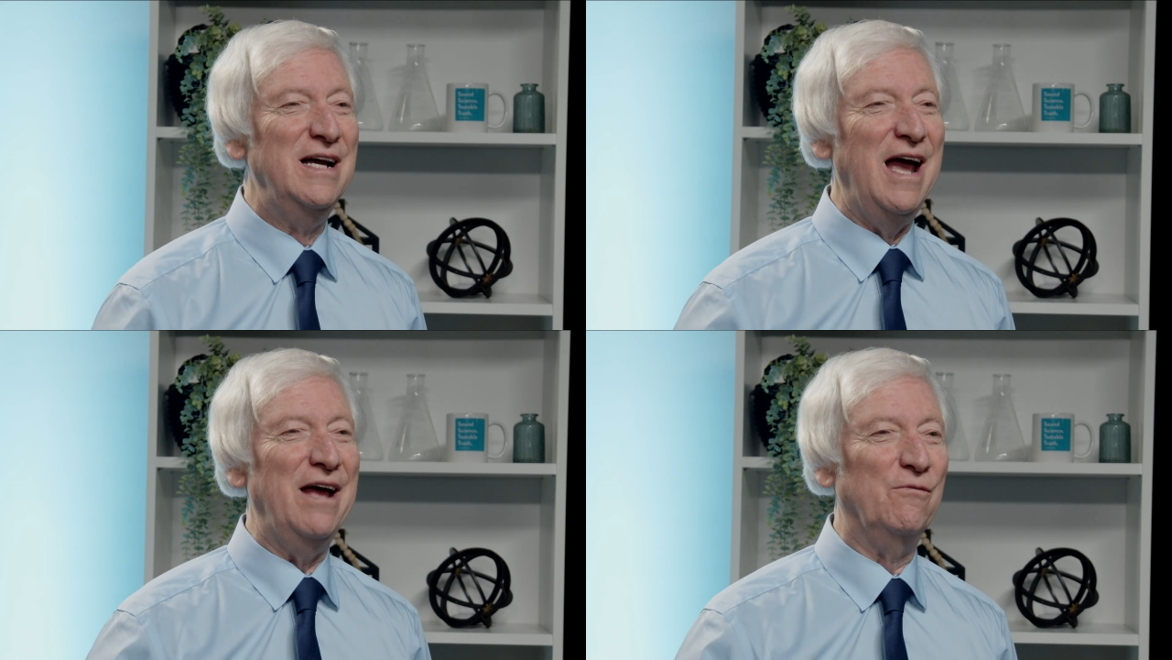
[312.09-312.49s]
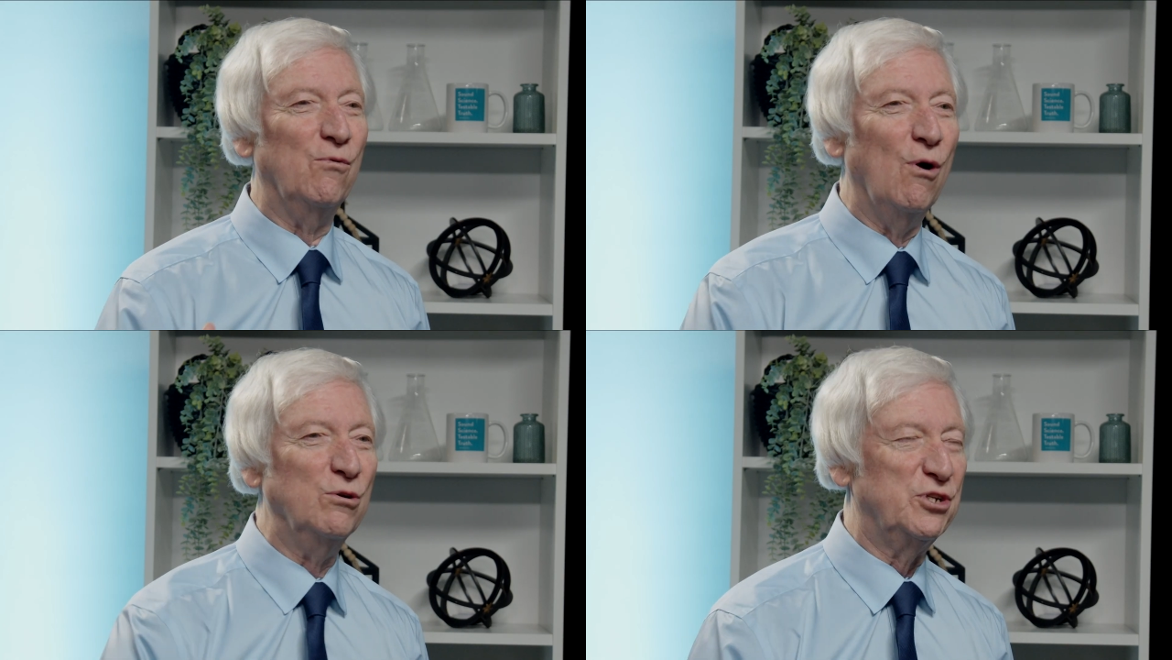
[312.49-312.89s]
and
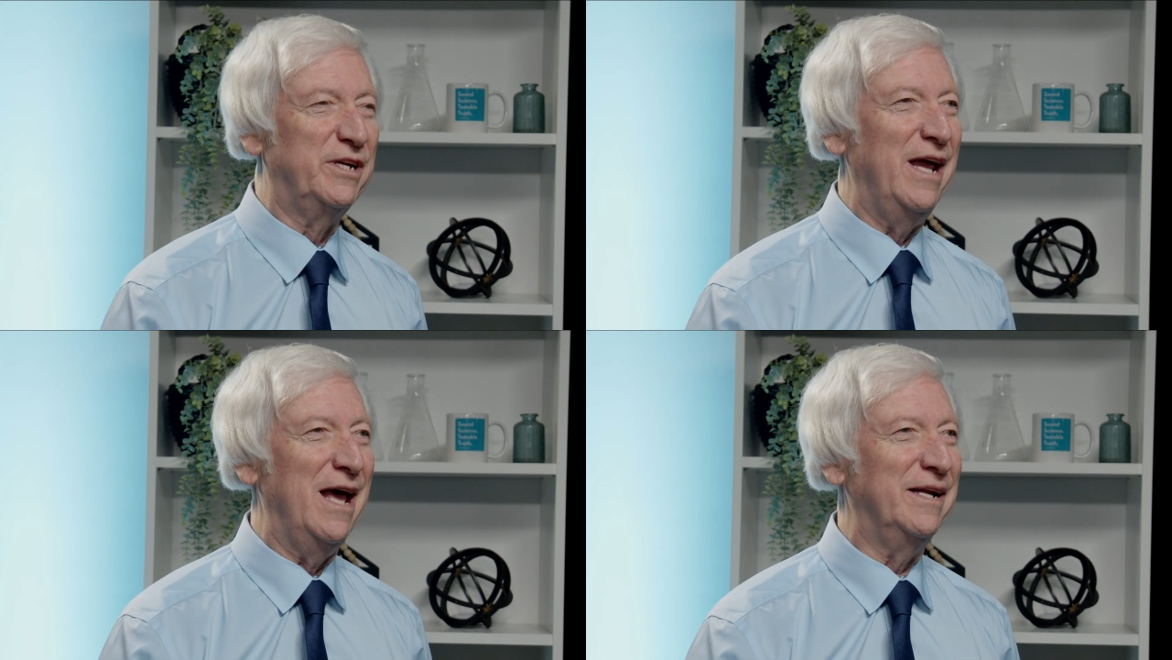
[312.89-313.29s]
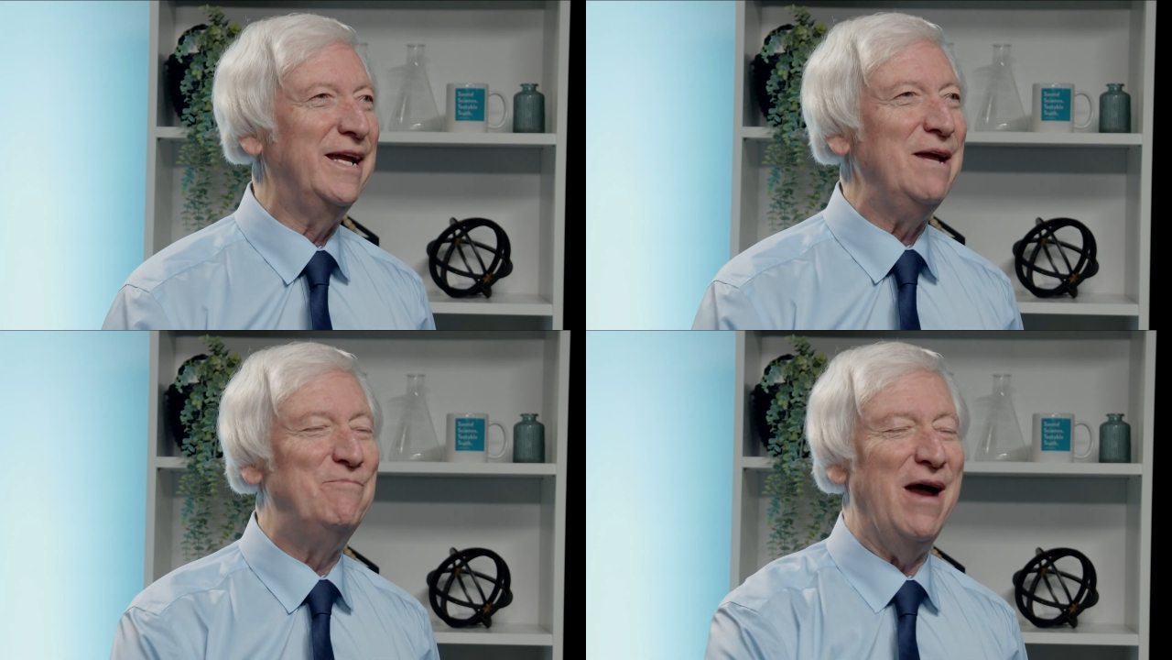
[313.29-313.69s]
rose again and
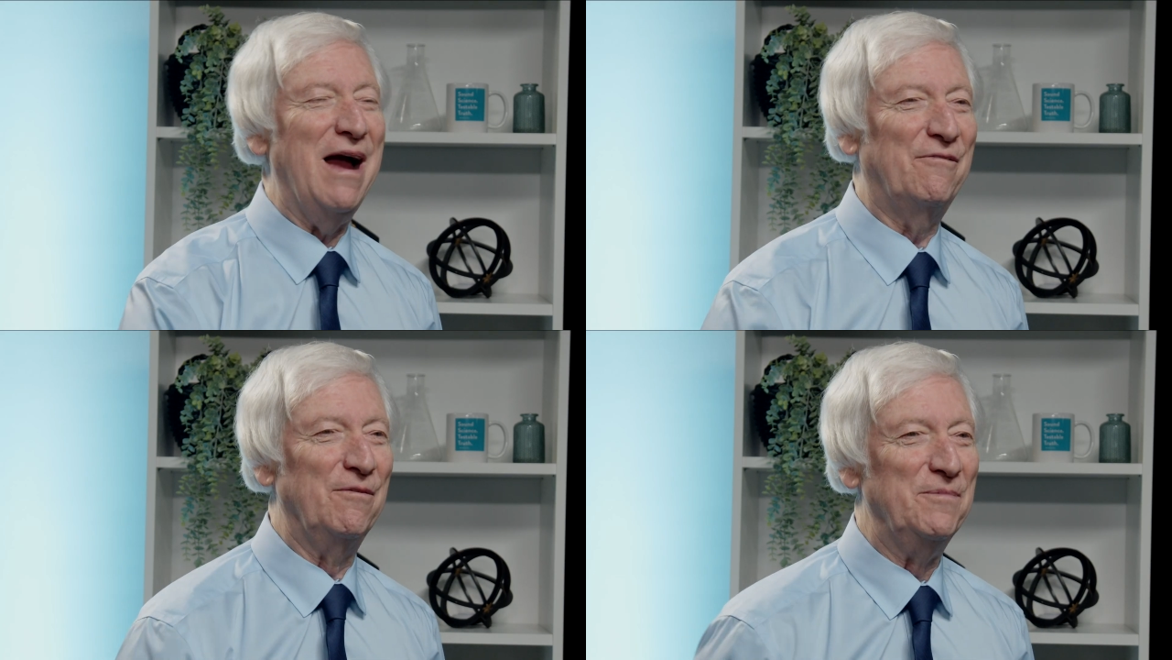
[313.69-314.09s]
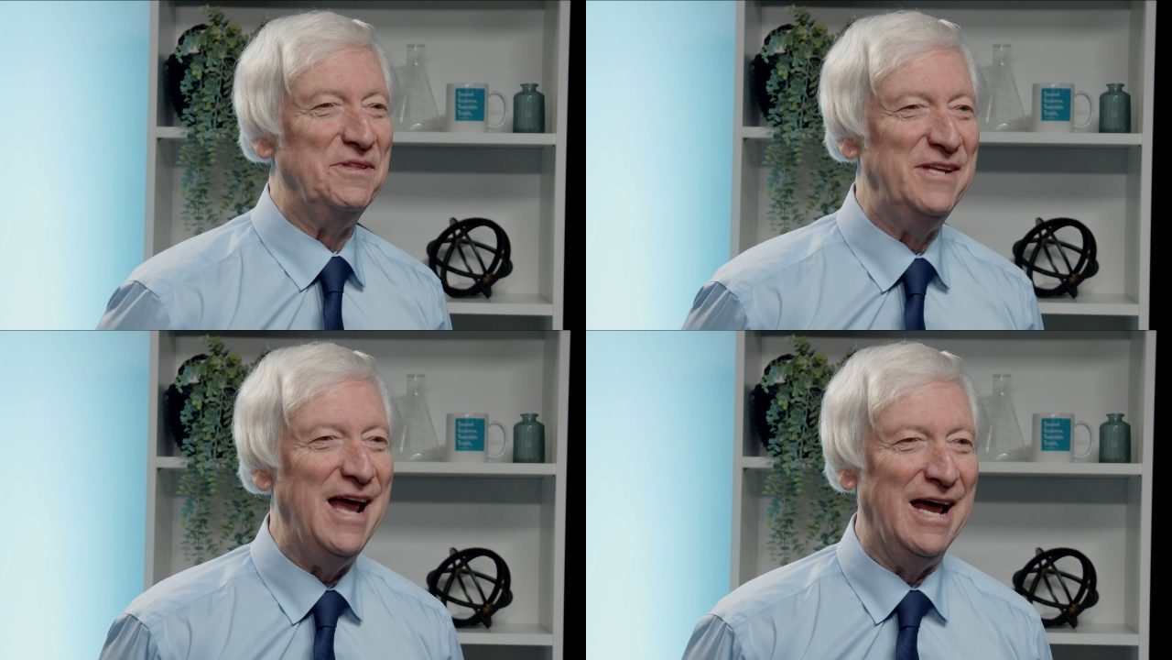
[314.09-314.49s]
came back from the
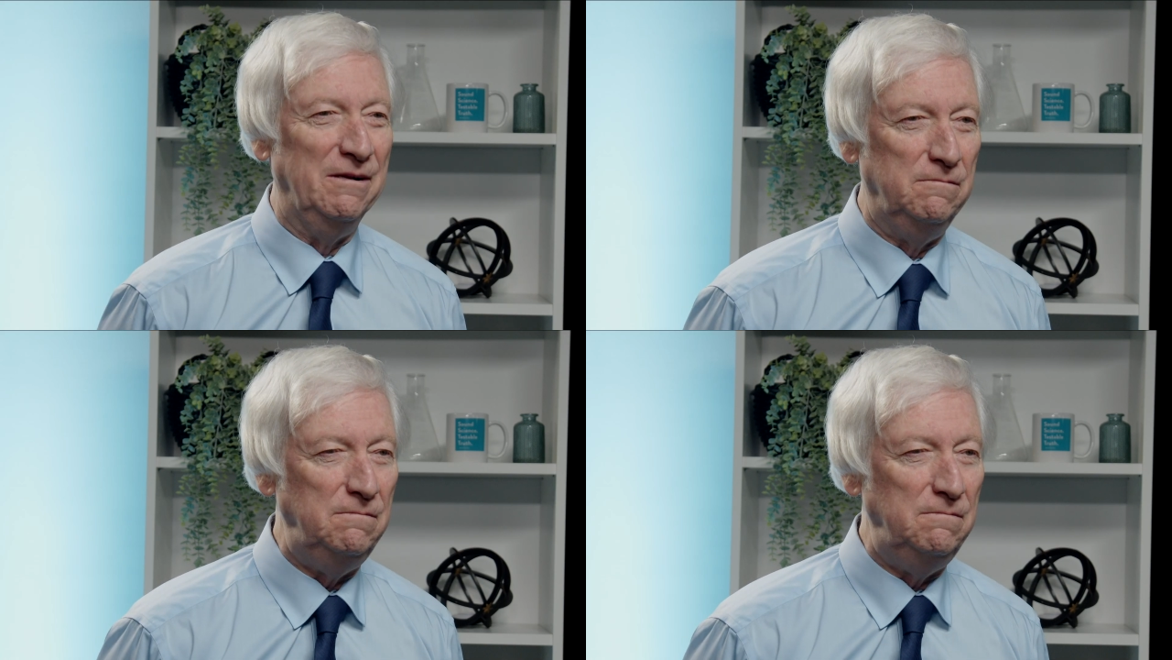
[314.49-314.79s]
dead.